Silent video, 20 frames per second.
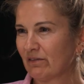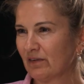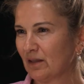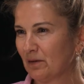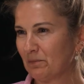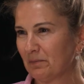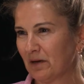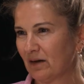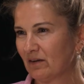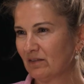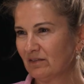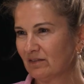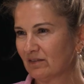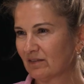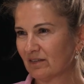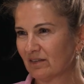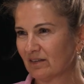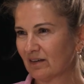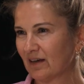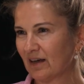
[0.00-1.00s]
really well,
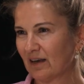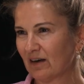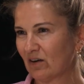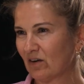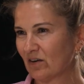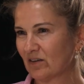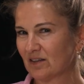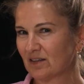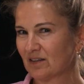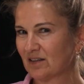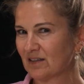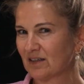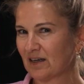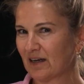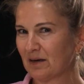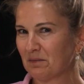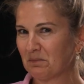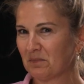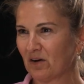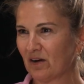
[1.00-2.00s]
and I just
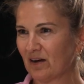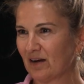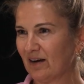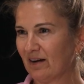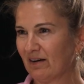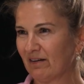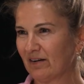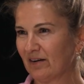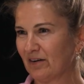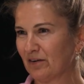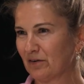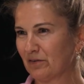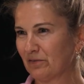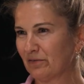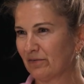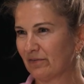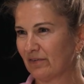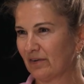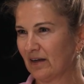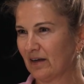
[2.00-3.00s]
stay in my area of
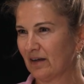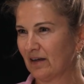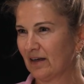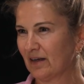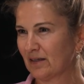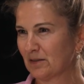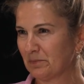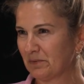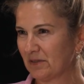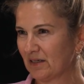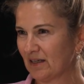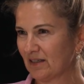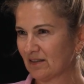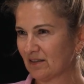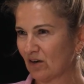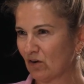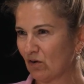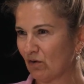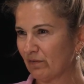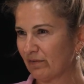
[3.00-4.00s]
expertise
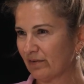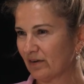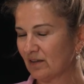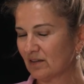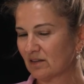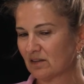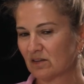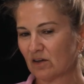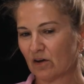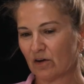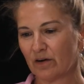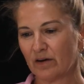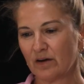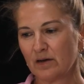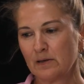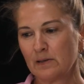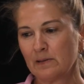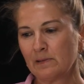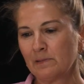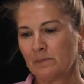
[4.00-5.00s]
and confidence. So
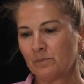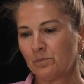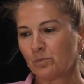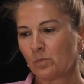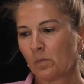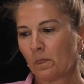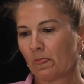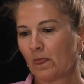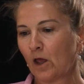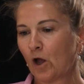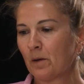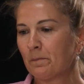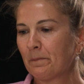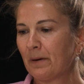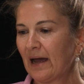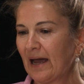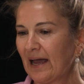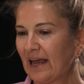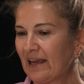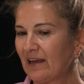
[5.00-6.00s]
I
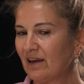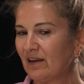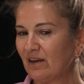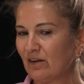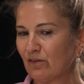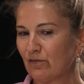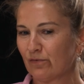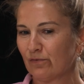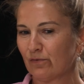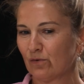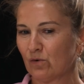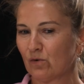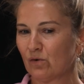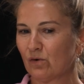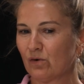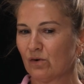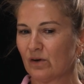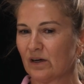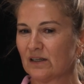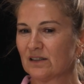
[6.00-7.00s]
pay
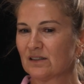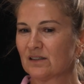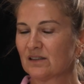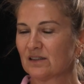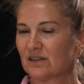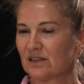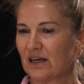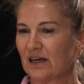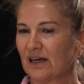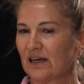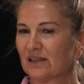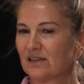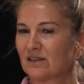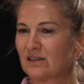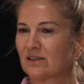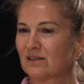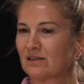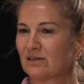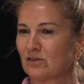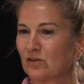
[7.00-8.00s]
for as
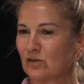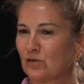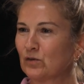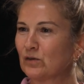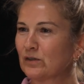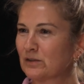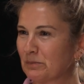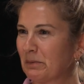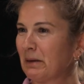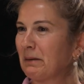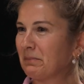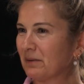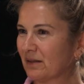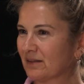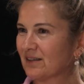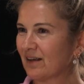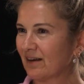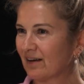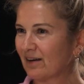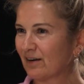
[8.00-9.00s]
good as people
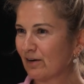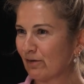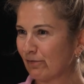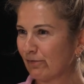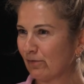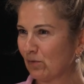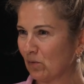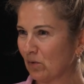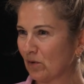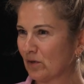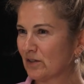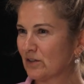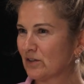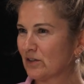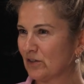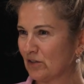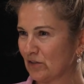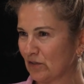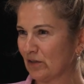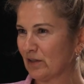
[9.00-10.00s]
as I can afford
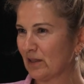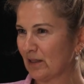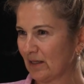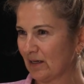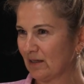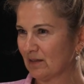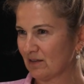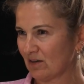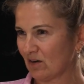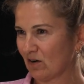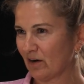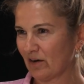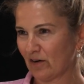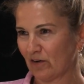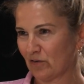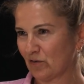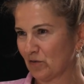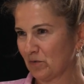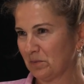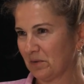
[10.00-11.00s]
to do the things that I
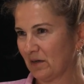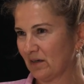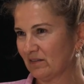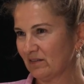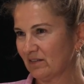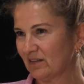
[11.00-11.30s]
don't do well,